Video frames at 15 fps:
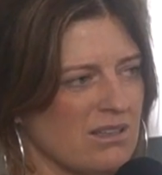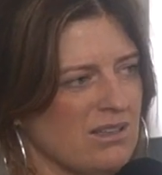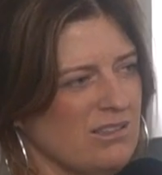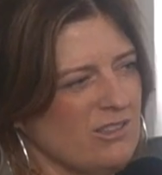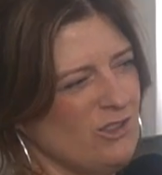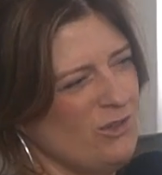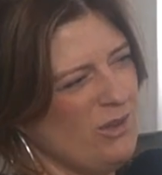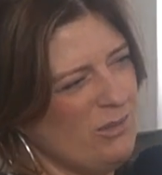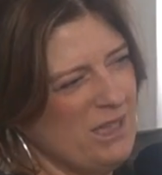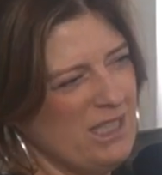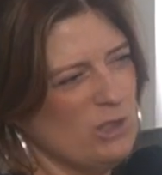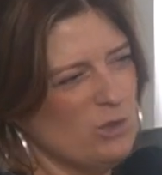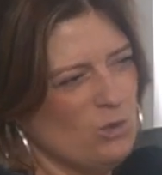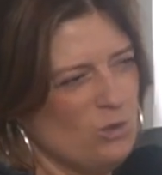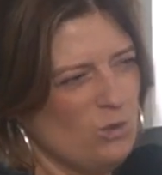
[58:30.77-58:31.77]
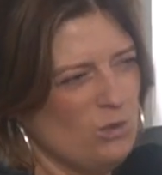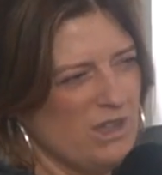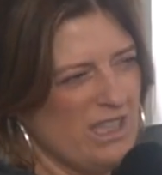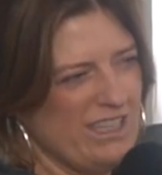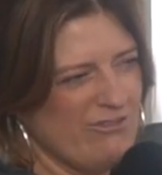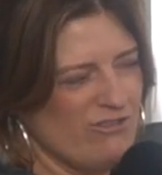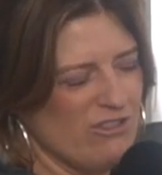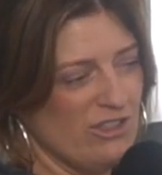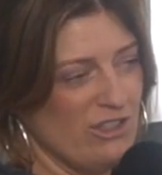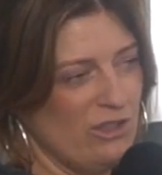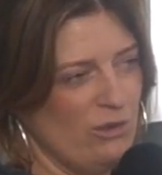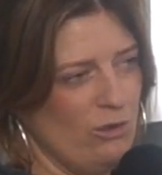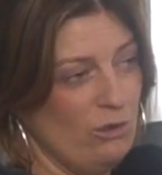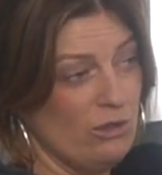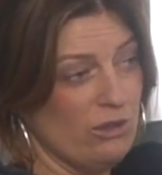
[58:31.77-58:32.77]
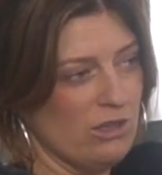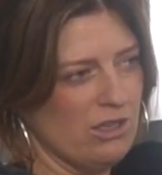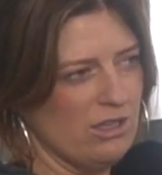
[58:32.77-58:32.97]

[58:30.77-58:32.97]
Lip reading: Do you know what I mean? It's not got the look.